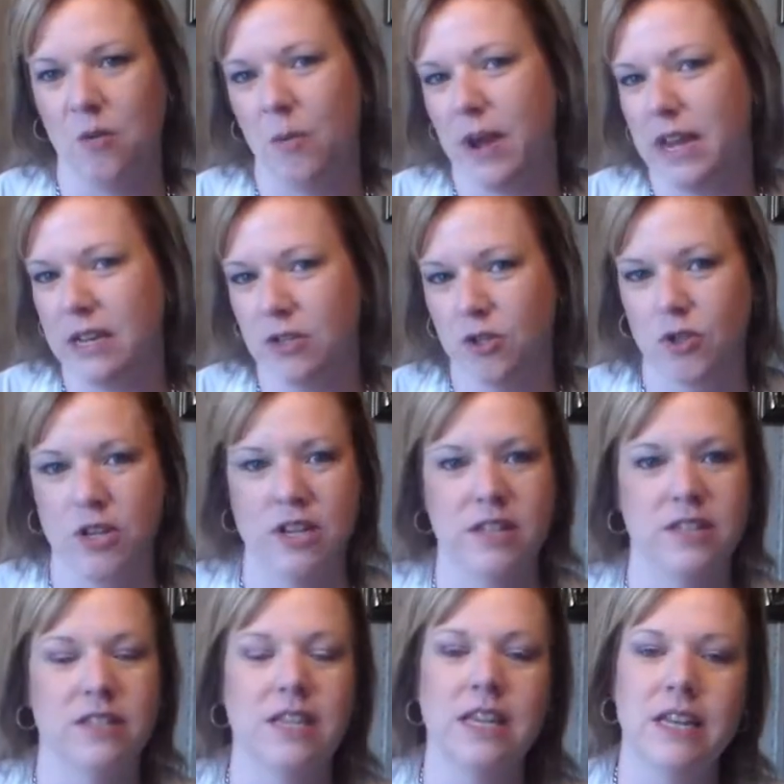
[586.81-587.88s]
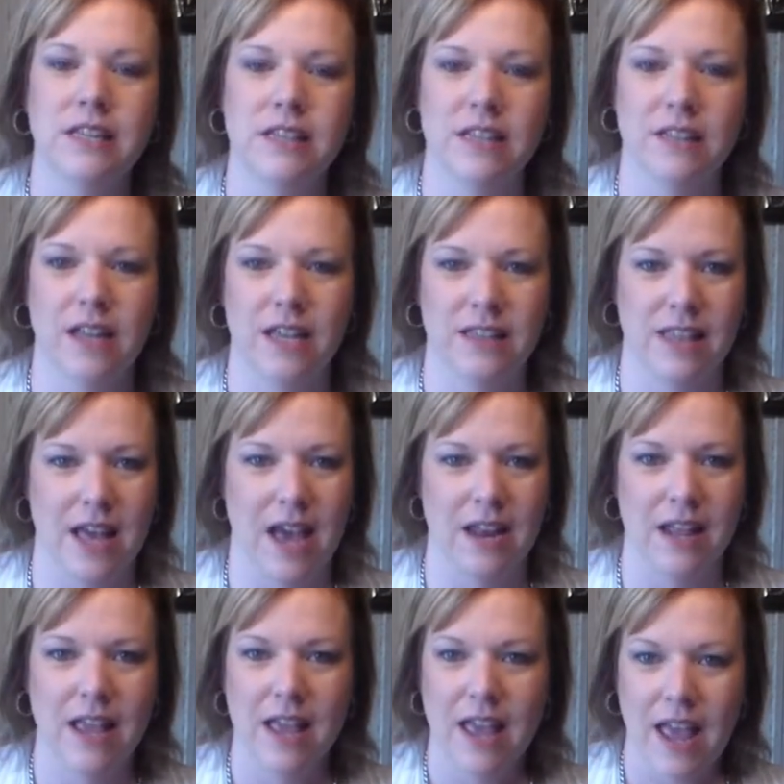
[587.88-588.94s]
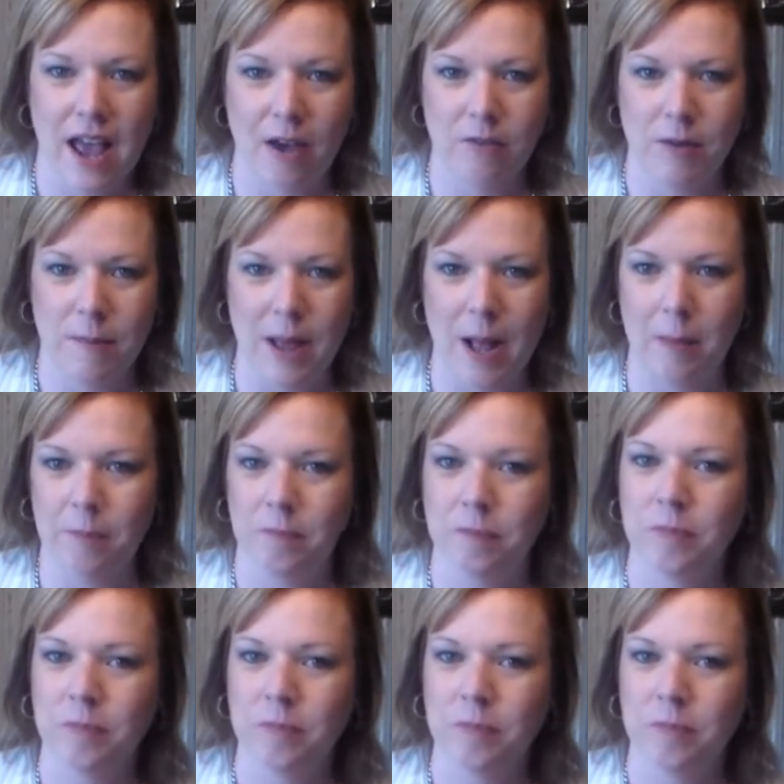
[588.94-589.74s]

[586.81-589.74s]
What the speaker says: a waitress, anything like that, out and about,